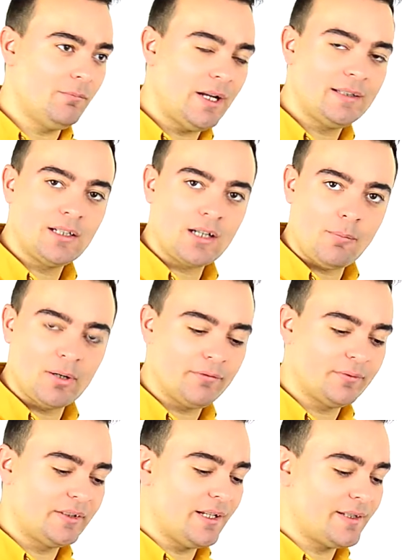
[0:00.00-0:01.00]
made a couple
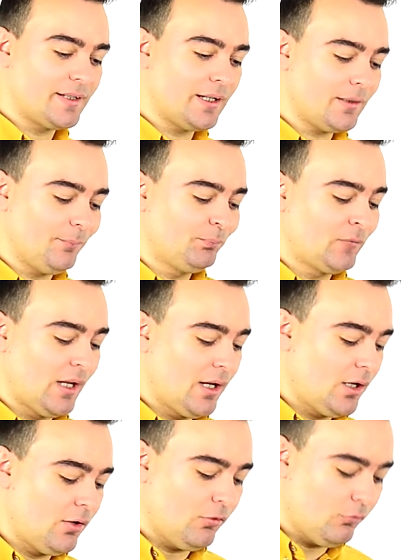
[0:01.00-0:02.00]
of testing
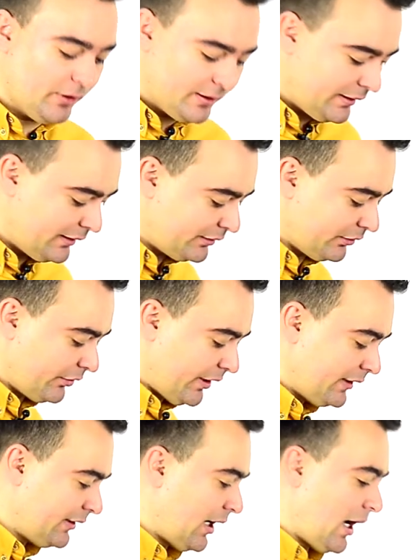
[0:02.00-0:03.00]
with the
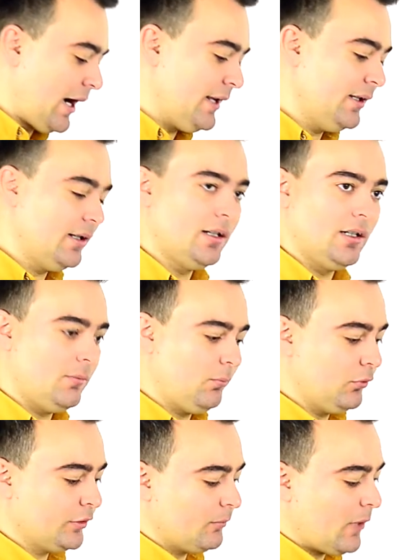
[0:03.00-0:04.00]
internet. I
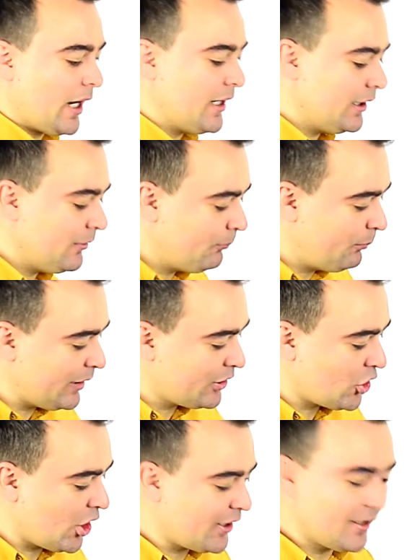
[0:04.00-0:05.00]
put my
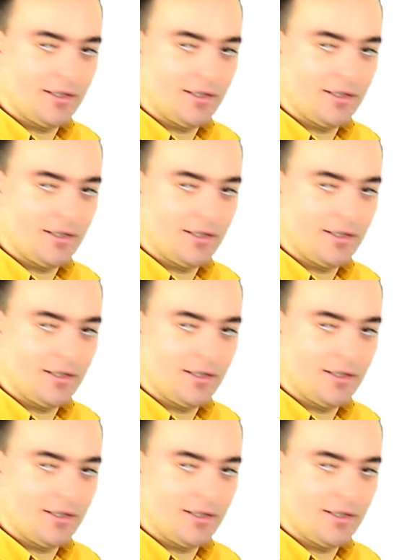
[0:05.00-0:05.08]
picture